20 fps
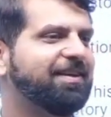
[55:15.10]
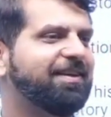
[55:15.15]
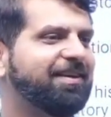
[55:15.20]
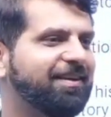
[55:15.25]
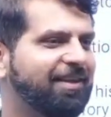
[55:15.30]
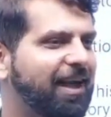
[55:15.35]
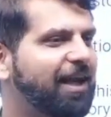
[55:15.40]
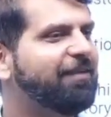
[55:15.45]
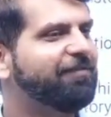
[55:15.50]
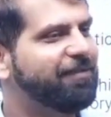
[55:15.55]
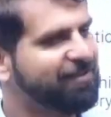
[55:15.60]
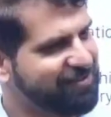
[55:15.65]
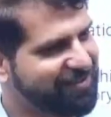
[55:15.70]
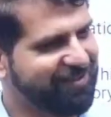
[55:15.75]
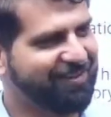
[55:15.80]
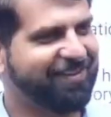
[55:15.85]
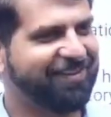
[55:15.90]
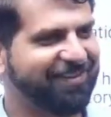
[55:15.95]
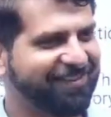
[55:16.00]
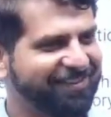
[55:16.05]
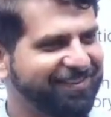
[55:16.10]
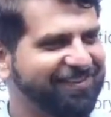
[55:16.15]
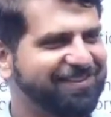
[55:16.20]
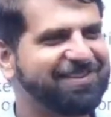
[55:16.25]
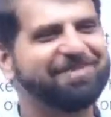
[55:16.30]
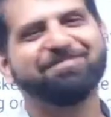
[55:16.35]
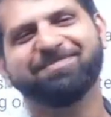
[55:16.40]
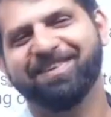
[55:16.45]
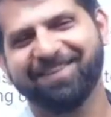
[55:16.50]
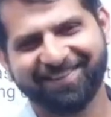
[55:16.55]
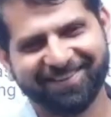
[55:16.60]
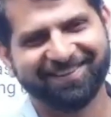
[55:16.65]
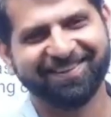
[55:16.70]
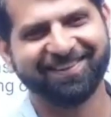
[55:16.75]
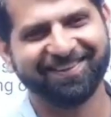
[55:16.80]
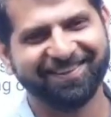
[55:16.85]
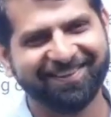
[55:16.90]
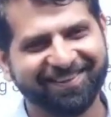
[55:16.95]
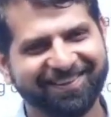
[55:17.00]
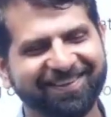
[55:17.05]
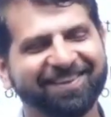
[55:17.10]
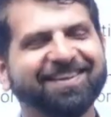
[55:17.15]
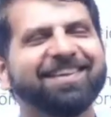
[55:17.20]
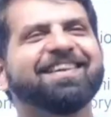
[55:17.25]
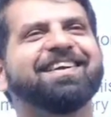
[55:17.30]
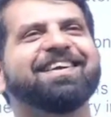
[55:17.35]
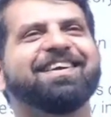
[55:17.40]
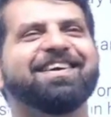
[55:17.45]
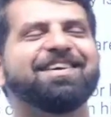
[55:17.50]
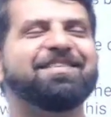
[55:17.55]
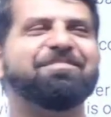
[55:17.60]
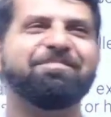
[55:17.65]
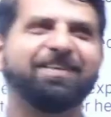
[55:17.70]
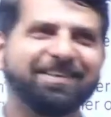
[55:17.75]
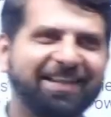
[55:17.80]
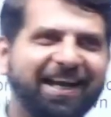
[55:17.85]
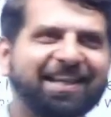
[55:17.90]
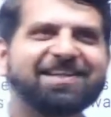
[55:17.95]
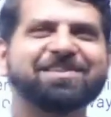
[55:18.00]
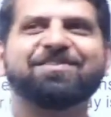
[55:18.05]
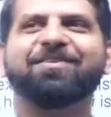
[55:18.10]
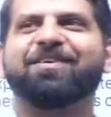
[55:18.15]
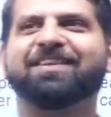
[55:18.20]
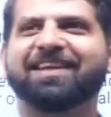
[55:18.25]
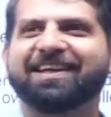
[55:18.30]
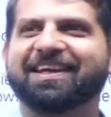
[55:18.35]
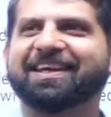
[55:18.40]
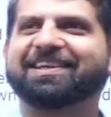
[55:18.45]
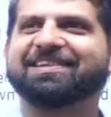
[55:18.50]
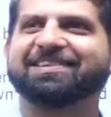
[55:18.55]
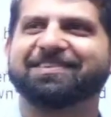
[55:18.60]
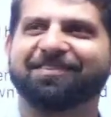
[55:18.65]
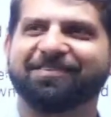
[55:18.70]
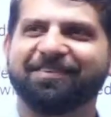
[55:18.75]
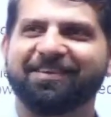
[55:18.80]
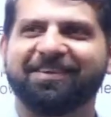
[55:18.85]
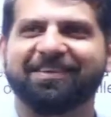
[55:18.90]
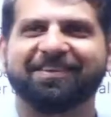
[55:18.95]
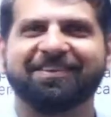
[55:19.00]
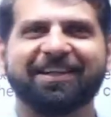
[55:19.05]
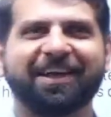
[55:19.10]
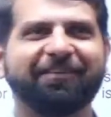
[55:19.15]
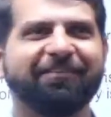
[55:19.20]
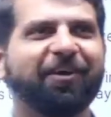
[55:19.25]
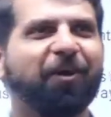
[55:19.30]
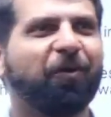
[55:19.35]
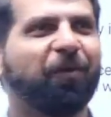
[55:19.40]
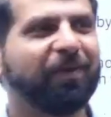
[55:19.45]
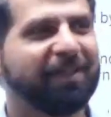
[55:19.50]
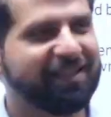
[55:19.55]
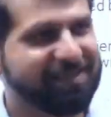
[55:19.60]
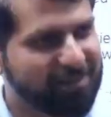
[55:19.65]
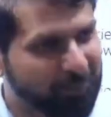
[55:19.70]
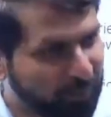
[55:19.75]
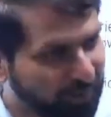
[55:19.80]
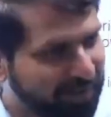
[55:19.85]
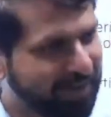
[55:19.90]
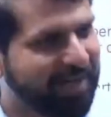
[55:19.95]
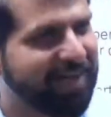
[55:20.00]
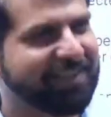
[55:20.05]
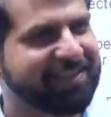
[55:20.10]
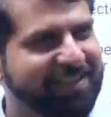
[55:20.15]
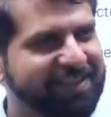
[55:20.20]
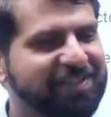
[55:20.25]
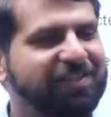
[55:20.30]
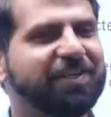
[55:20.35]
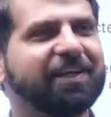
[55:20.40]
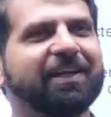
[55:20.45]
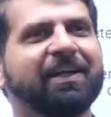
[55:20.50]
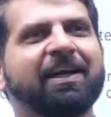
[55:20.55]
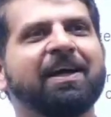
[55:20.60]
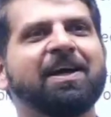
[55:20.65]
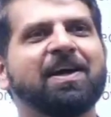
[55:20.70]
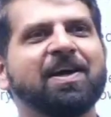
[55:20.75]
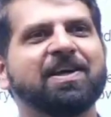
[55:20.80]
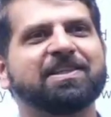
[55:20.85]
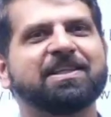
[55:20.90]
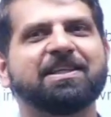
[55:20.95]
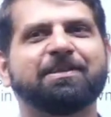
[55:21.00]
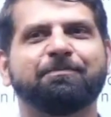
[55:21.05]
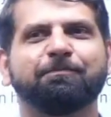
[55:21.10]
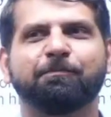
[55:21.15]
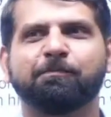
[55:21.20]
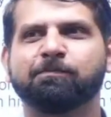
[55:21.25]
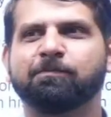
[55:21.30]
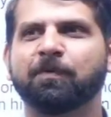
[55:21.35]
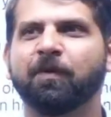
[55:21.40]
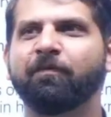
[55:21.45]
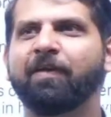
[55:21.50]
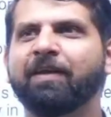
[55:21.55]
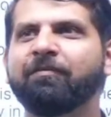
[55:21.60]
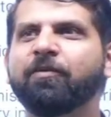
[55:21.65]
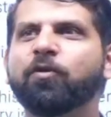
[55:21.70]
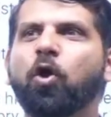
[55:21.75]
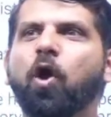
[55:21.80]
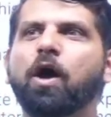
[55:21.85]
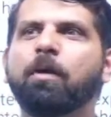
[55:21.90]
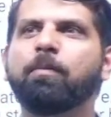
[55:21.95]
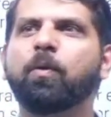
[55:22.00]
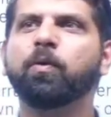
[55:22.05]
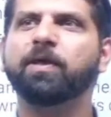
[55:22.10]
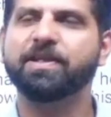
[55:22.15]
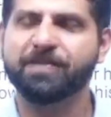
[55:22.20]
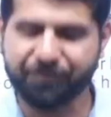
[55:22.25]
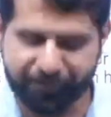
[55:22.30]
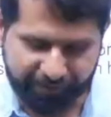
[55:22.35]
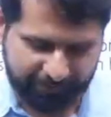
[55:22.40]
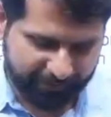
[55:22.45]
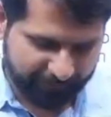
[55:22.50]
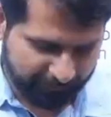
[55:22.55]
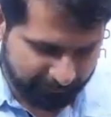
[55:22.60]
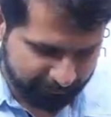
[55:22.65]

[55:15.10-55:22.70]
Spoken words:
life history. Simple. But that is not the case, that we are only looking at the history. See, when we talk about history,